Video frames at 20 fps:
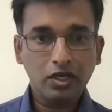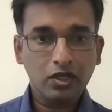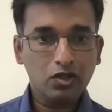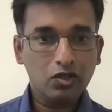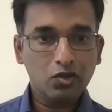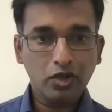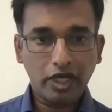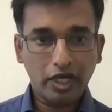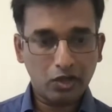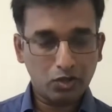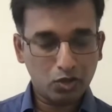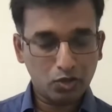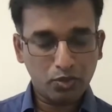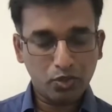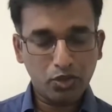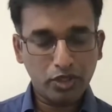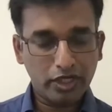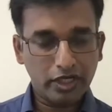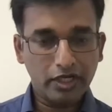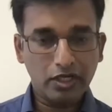Do I have to
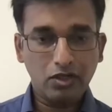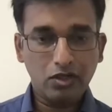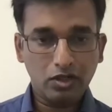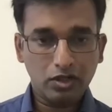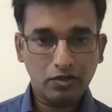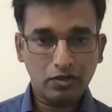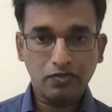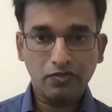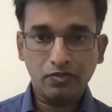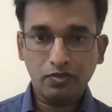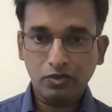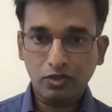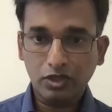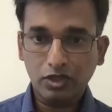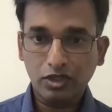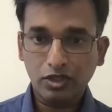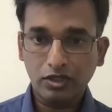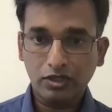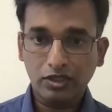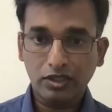put in a lot of,
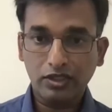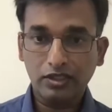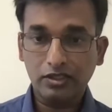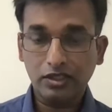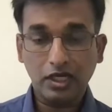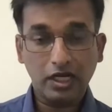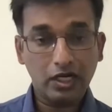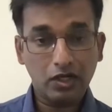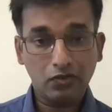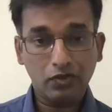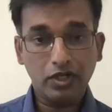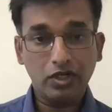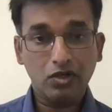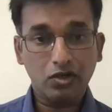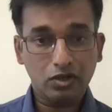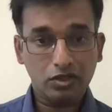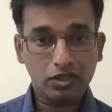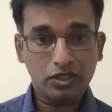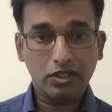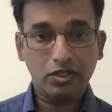is the hardware
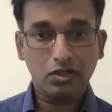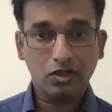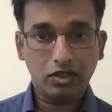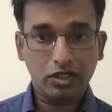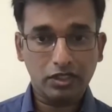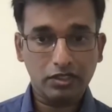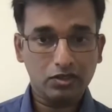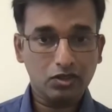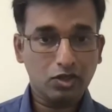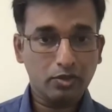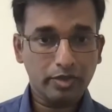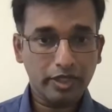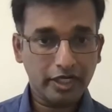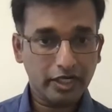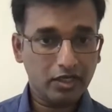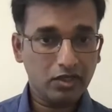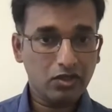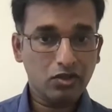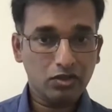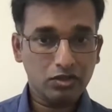cost a lot? Is the
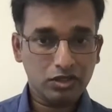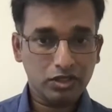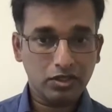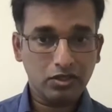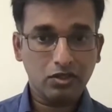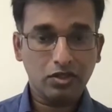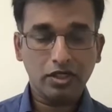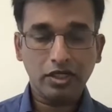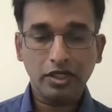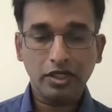operating cost a lot?